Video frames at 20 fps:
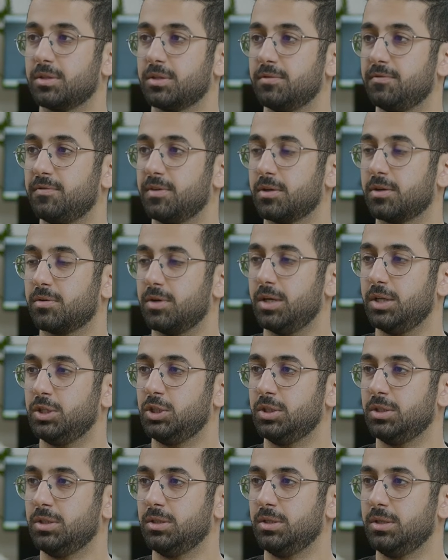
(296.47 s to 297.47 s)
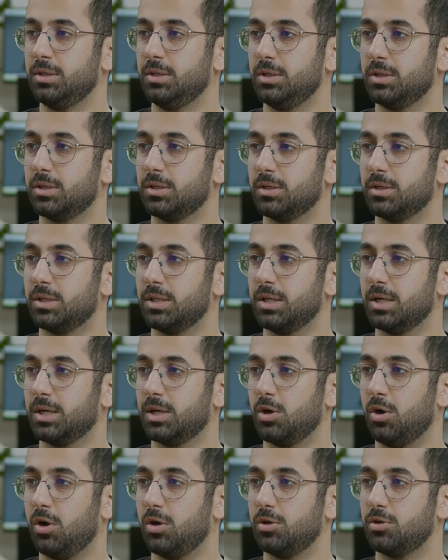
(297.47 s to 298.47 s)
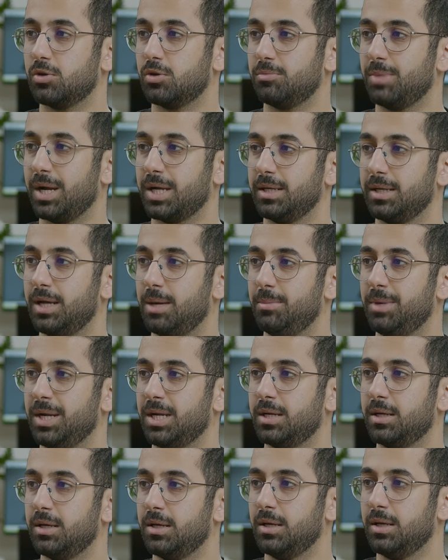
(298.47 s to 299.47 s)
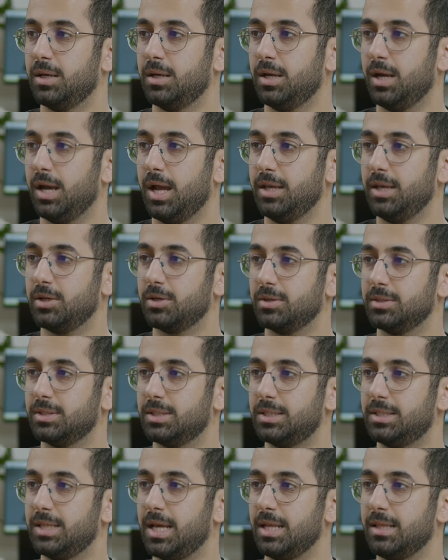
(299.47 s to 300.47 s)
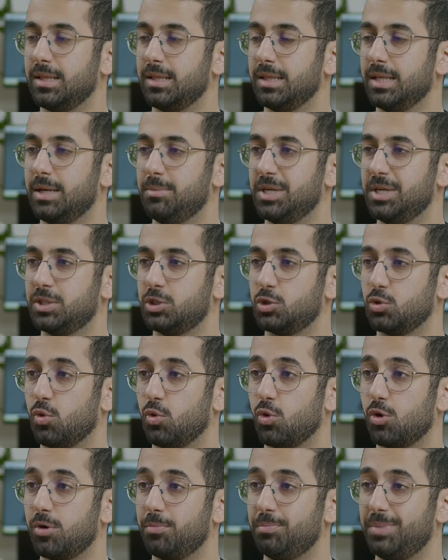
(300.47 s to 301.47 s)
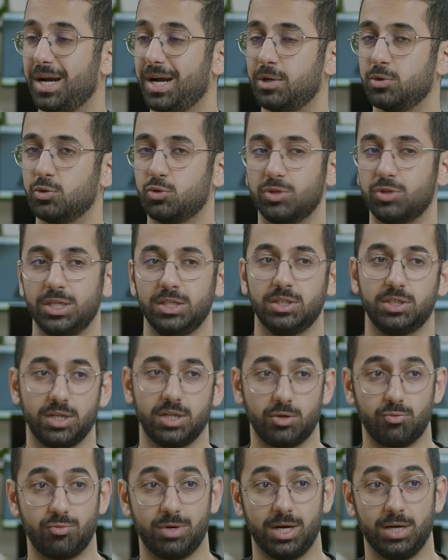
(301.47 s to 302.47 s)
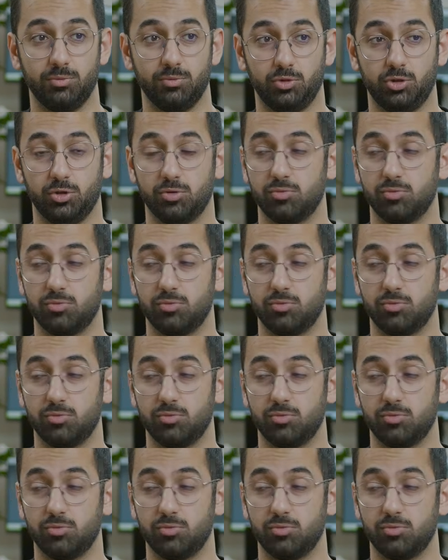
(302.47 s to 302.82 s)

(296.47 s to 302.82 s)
configuration, you can click on your Macademic and you could set limits or boundaries around your